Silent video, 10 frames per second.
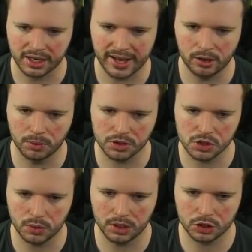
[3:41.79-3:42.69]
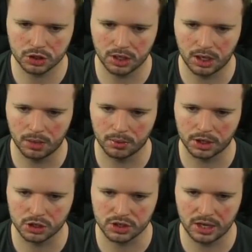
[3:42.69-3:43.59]
L1 switch. We're going to
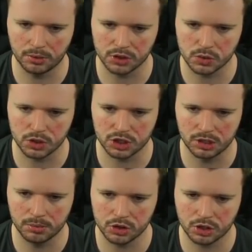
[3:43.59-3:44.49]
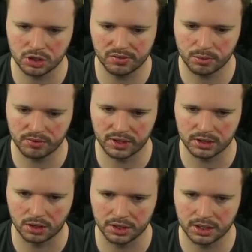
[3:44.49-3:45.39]
just L1 switch here. We're just going to cover with Van
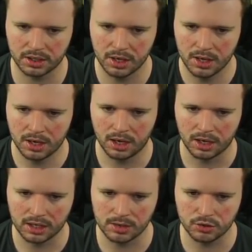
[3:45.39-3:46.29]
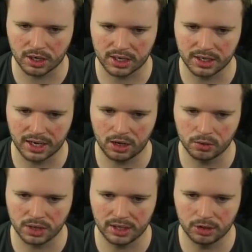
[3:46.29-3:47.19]
Dijk. Keep tracking that. Hold
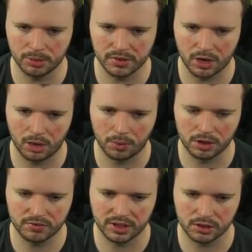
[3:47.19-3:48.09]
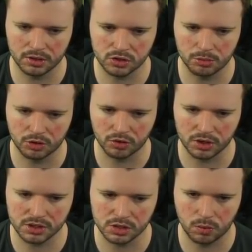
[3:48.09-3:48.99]
that little bit of R1. Van Dijk to come across.
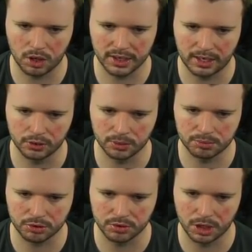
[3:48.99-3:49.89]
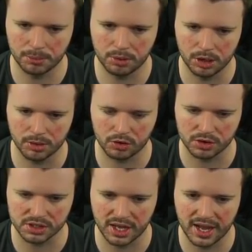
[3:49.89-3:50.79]
It's Wijnaldum. Bruno. Put him across
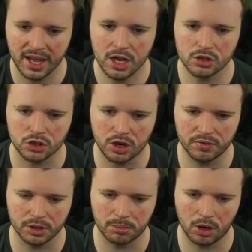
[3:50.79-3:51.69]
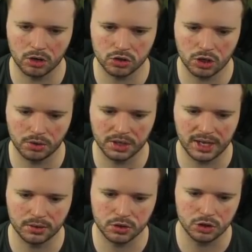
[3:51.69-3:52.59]
there to cover the block. Just holding the
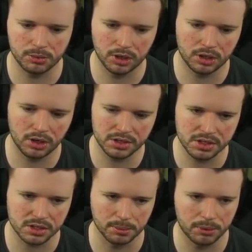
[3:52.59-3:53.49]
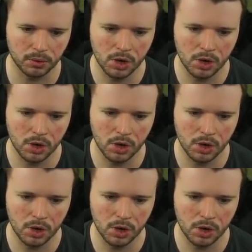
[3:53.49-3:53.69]
L2 button. Nice and simple.